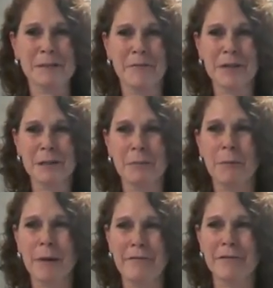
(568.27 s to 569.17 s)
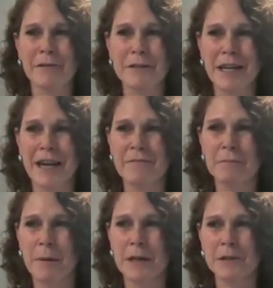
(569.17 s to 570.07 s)
reversible behavioral state of
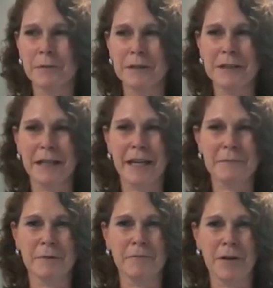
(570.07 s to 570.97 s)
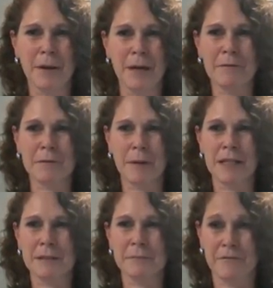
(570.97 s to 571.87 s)
perpetual disengagement from and
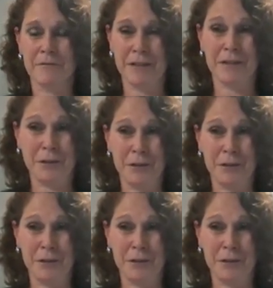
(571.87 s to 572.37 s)
unresponsiveness